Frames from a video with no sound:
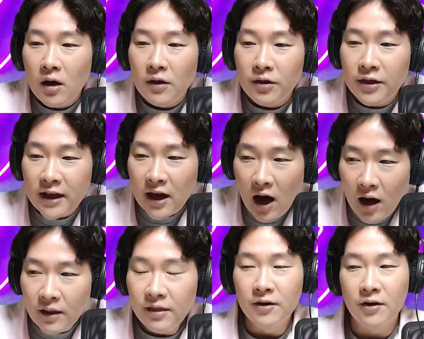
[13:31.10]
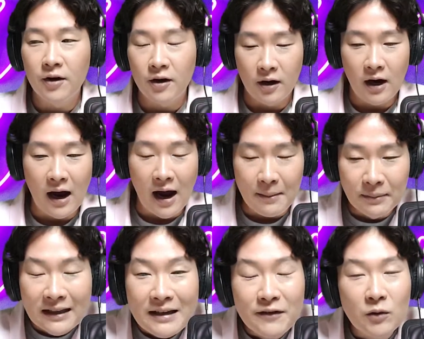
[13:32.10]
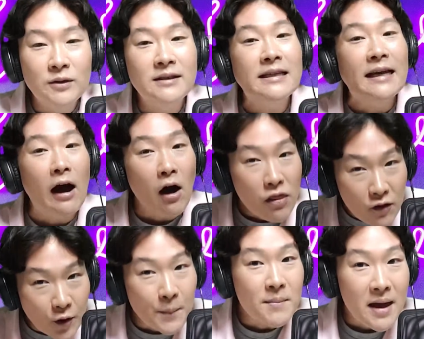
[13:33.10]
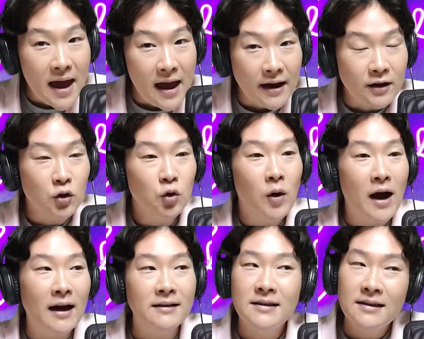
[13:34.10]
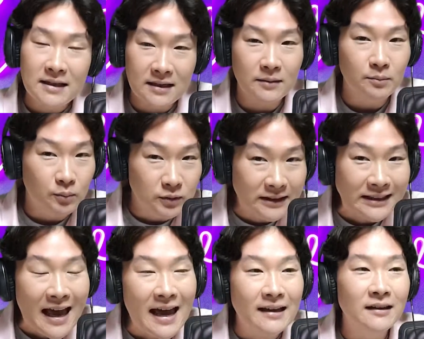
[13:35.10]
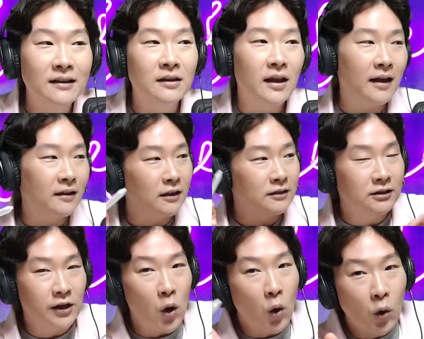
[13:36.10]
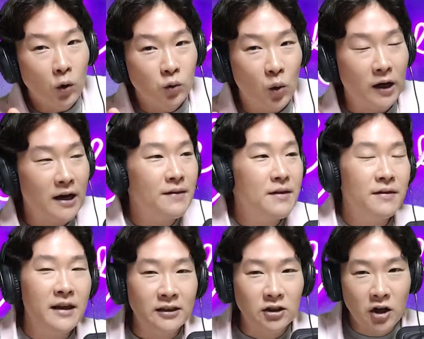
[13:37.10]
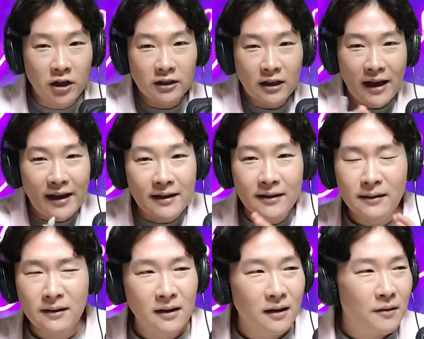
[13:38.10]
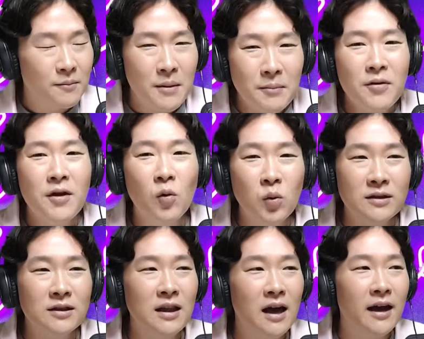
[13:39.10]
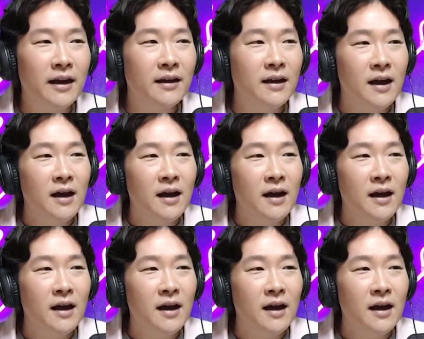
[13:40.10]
the other, I believe it was the other man who had said that, at least the old one, and then they started like, remember there was like